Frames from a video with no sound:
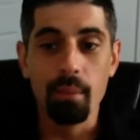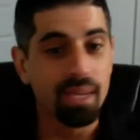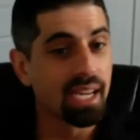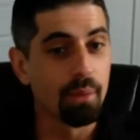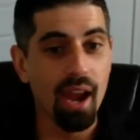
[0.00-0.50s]

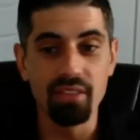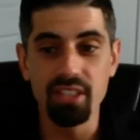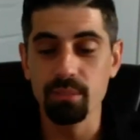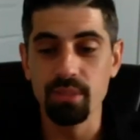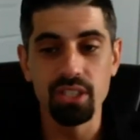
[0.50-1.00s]
Me and him are
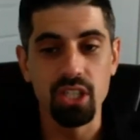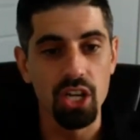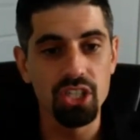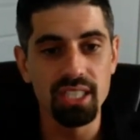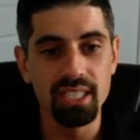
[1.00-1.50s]
having some
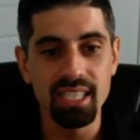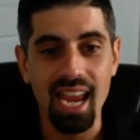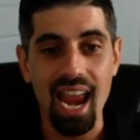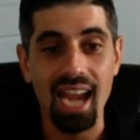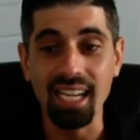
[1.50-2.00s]

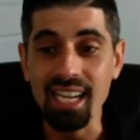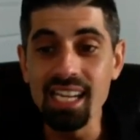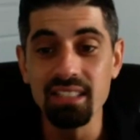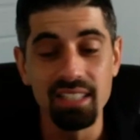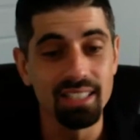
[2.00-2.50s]
discussions, and
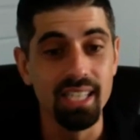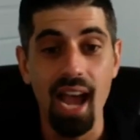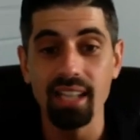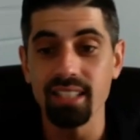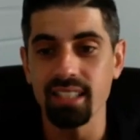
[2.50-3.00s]
he does
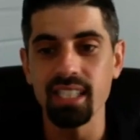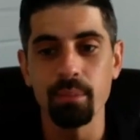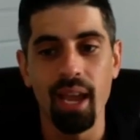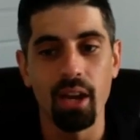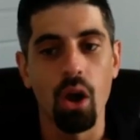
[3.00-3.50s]
not
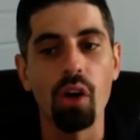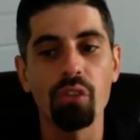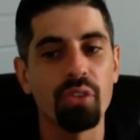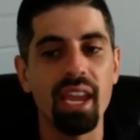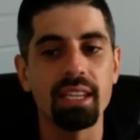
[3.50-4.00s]
seem at
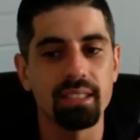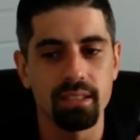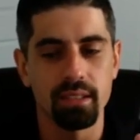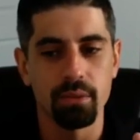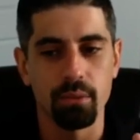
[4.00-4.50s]
all
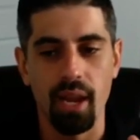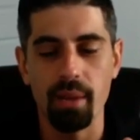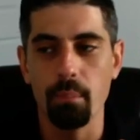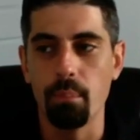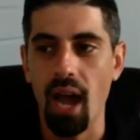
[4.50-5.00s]
fazed,
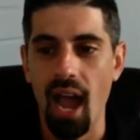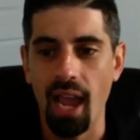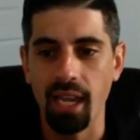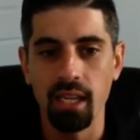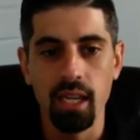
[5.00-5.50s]
right,
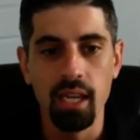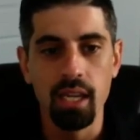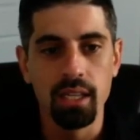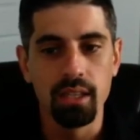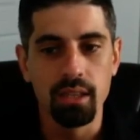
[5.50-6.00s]
by
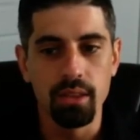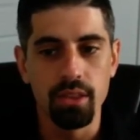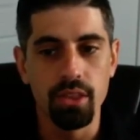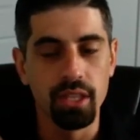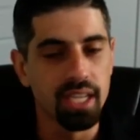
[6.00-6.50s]

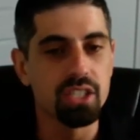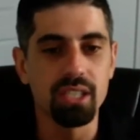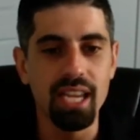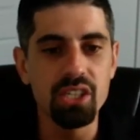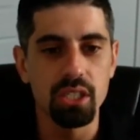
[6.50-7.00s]
the
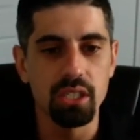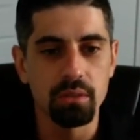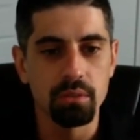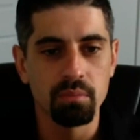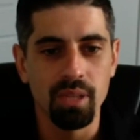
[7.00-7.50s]
legislation.
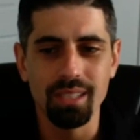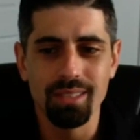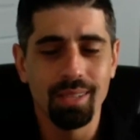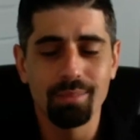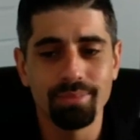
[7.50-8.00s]

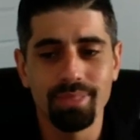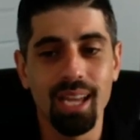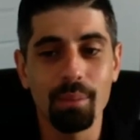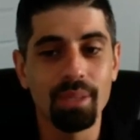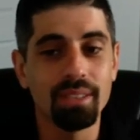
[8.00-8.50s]
He's like, it's
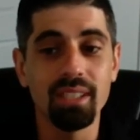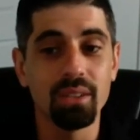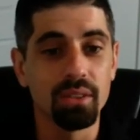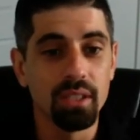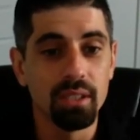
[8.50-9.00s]
not a big
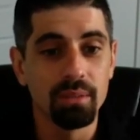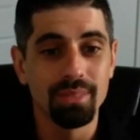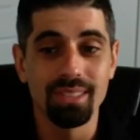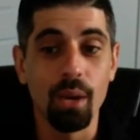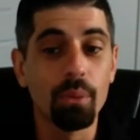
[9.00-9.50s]
deal.
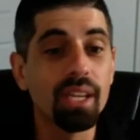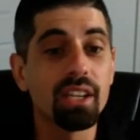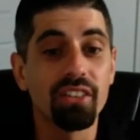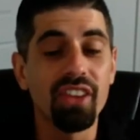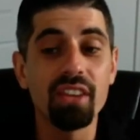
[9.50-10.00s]
It's not really
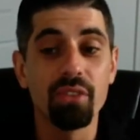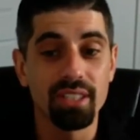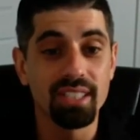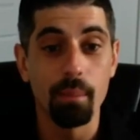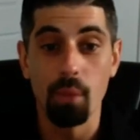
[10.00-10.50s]
going to favor
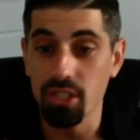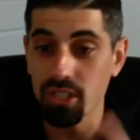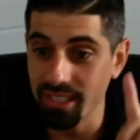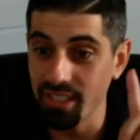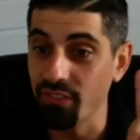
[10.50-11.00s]
us that
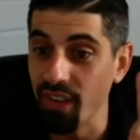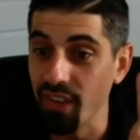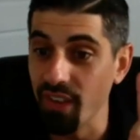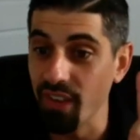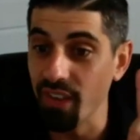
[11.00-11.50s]
much. Defense
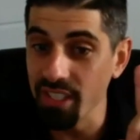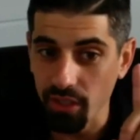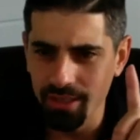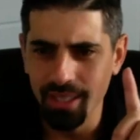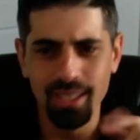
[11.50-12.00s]

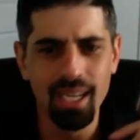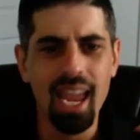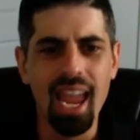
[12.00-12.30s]
attorney.